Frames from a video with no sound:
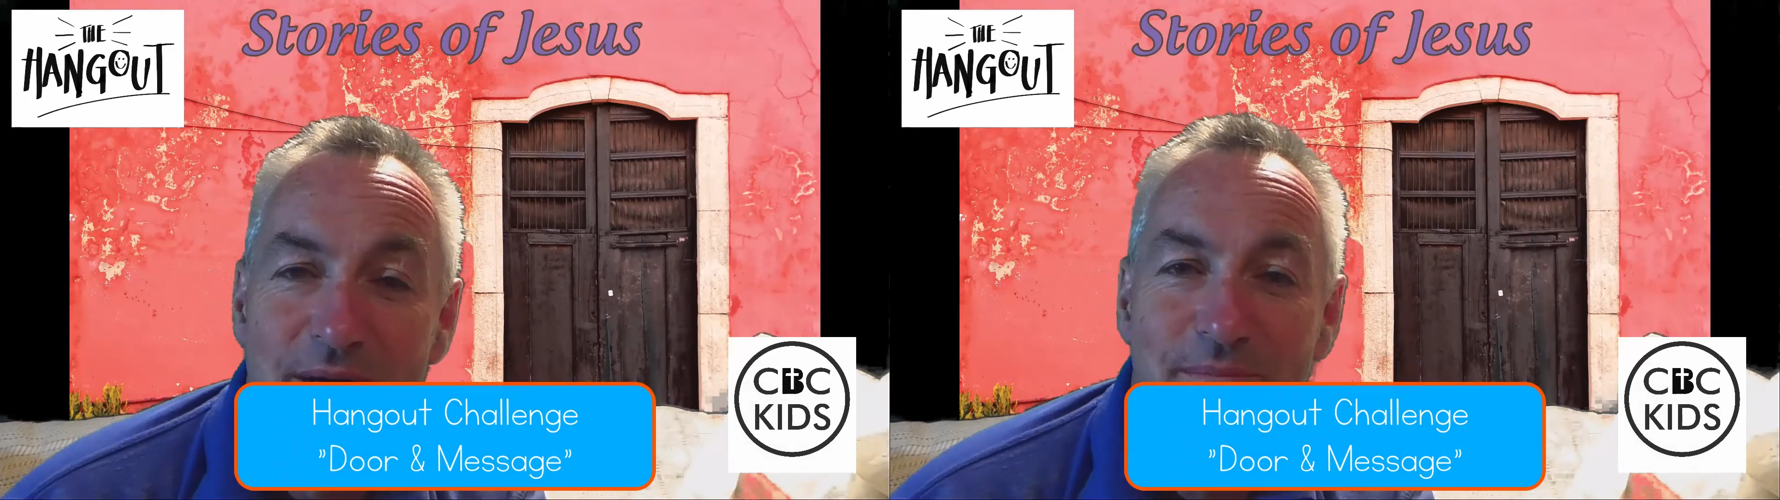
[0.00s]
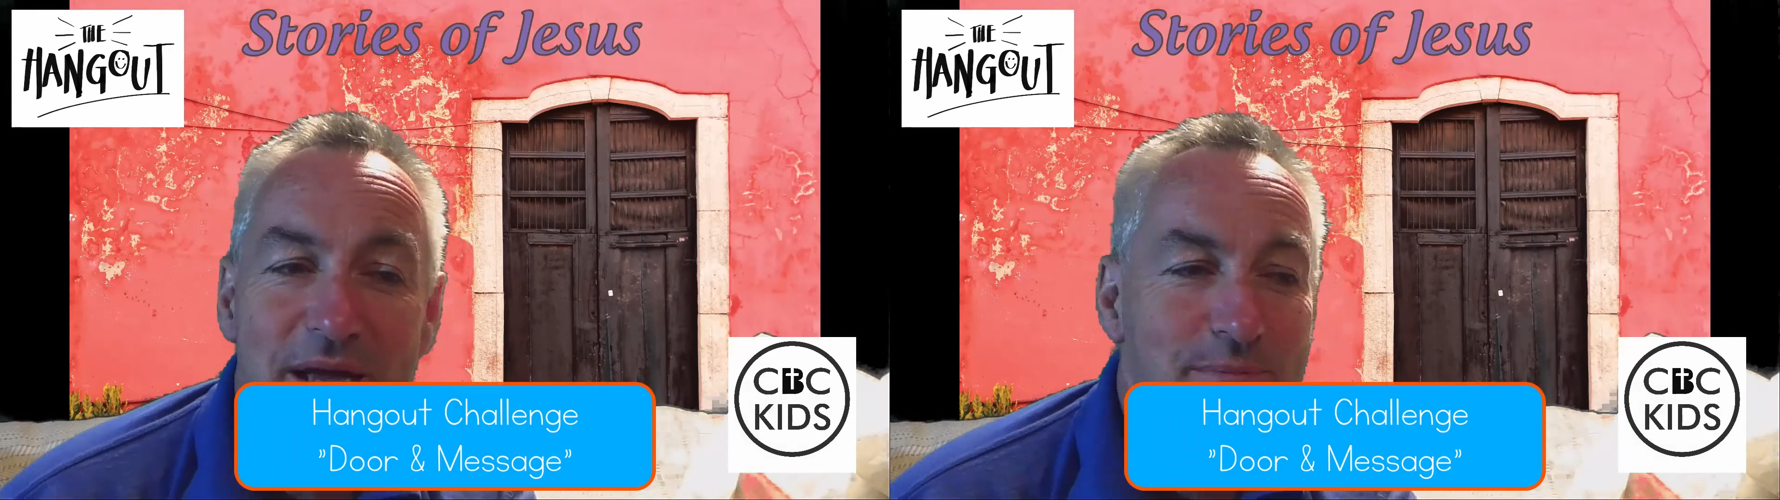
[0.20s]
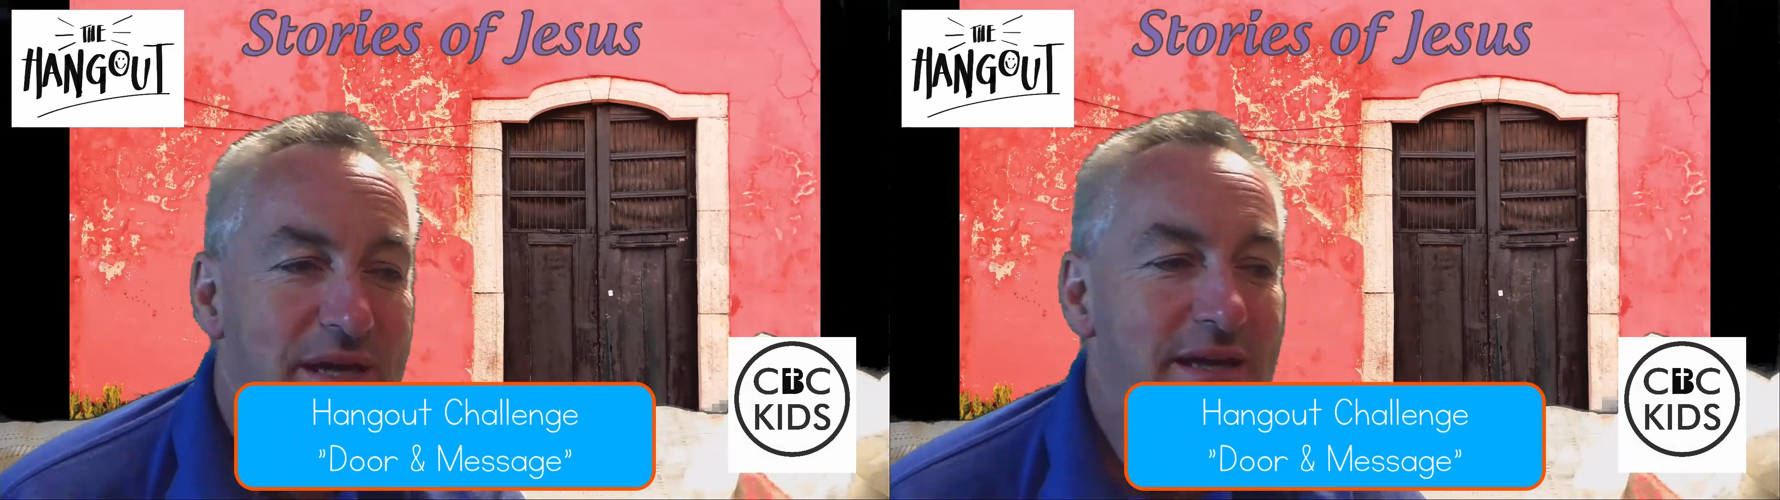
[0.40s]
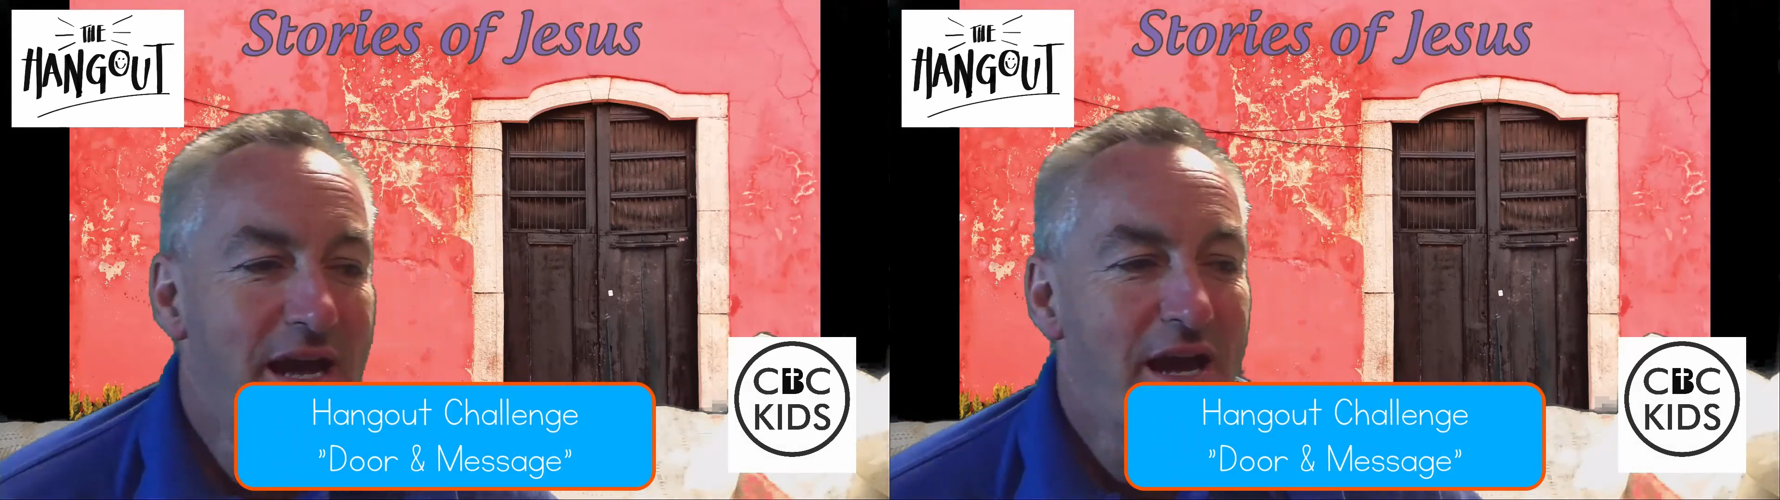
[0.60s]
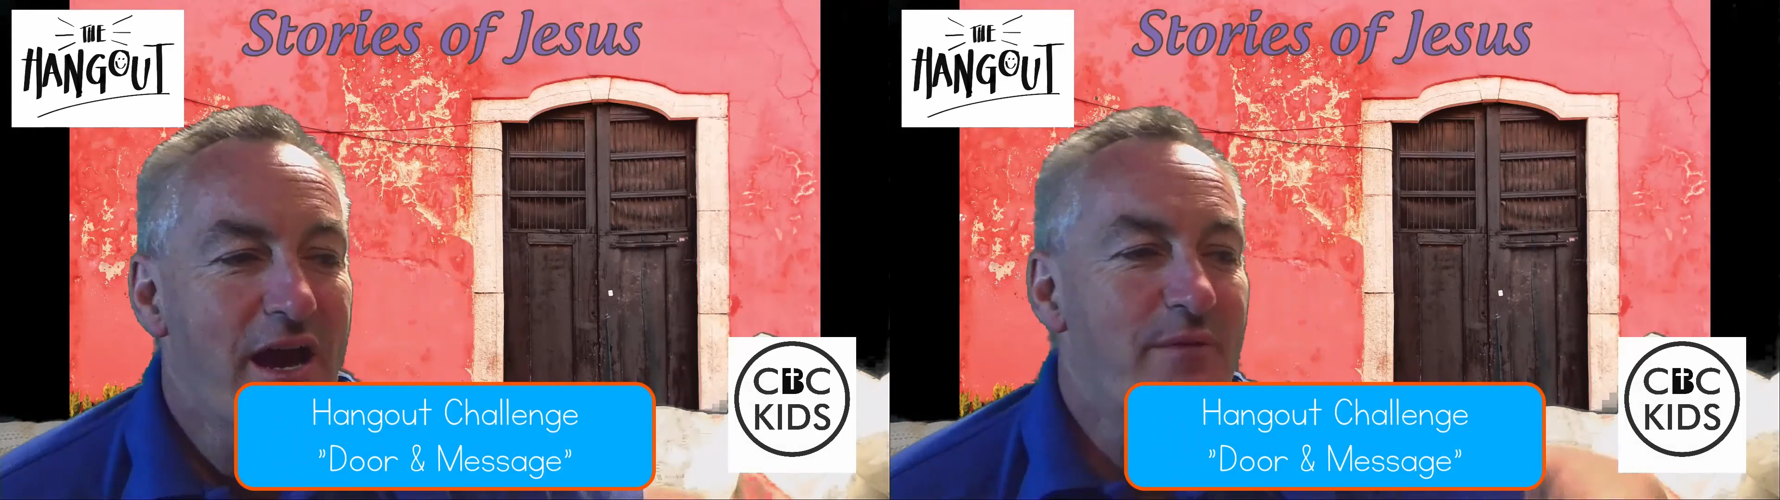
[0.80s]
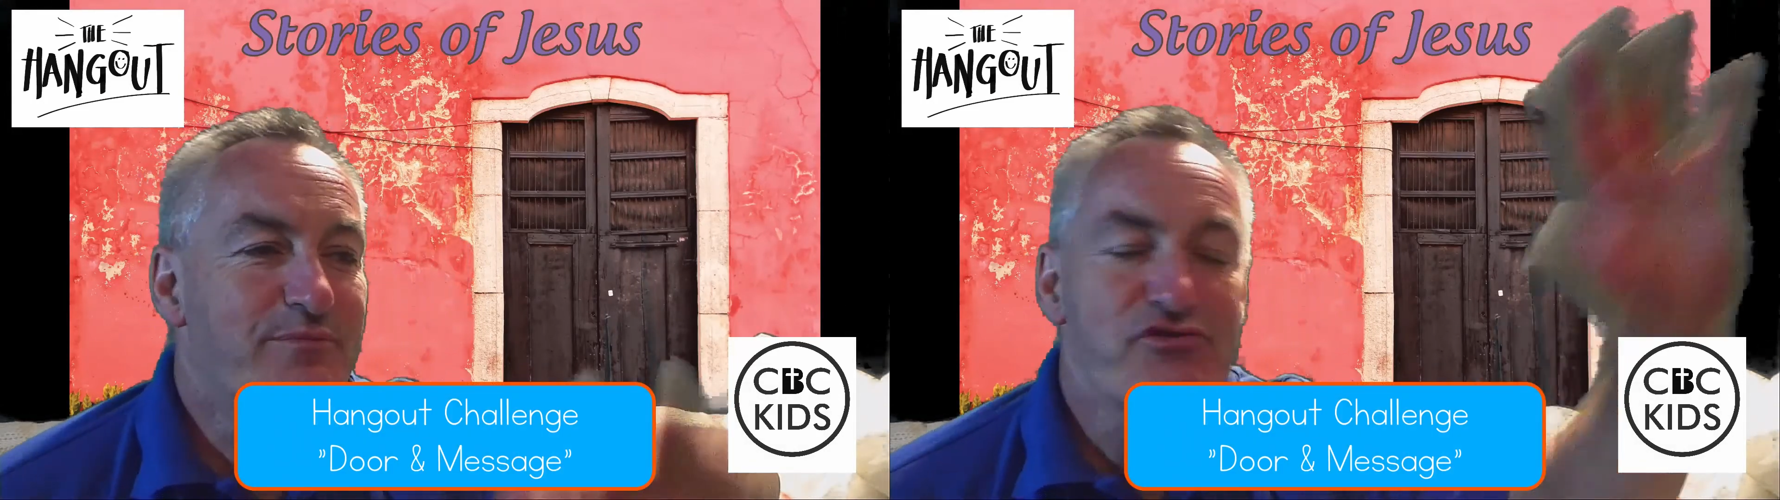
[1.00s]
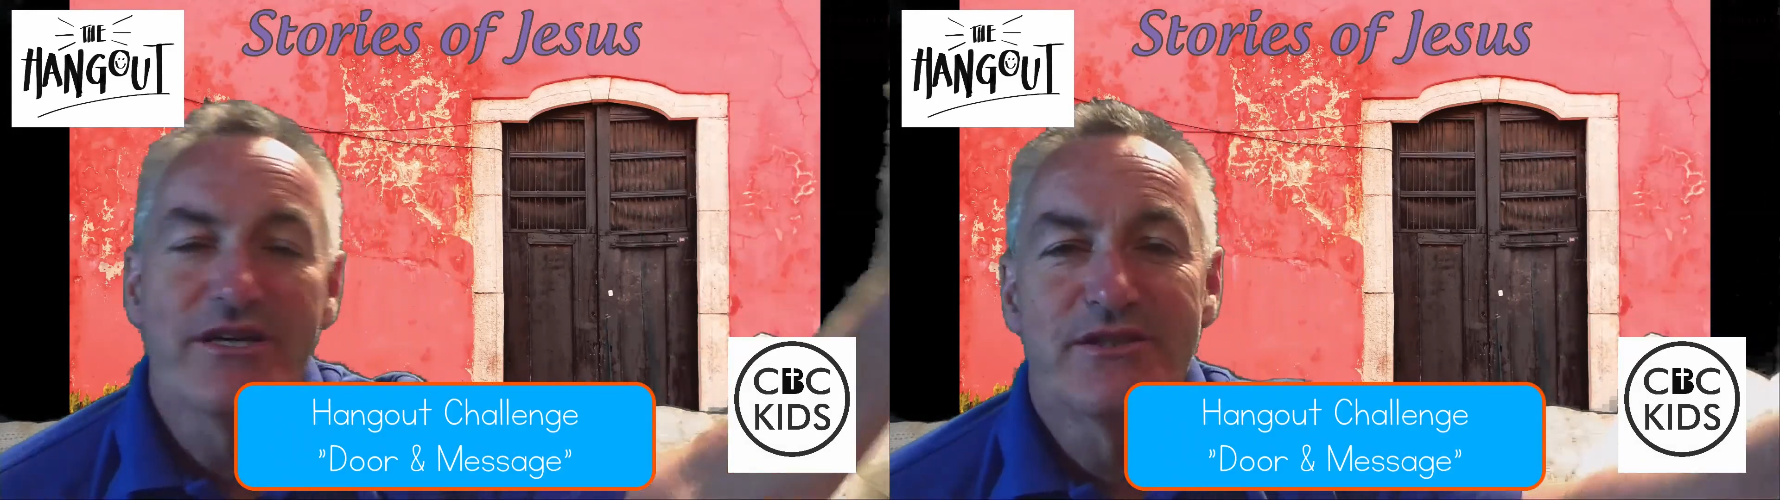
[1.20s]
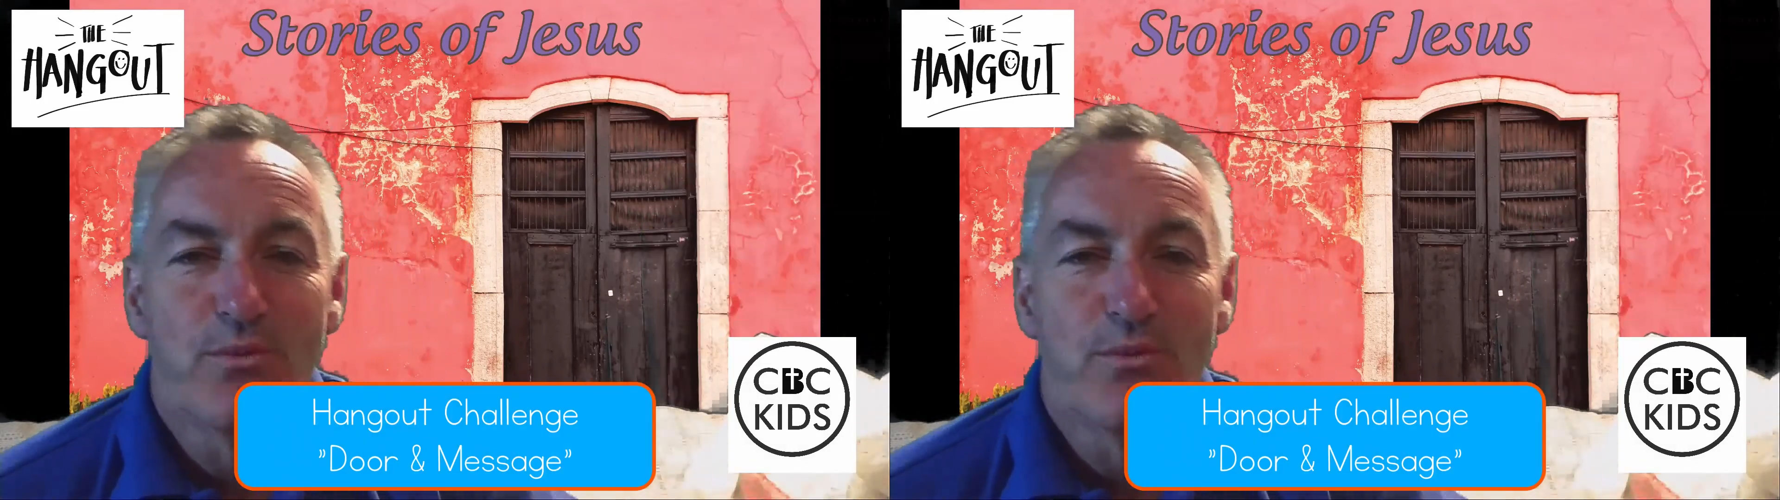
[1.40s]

maybe uh, create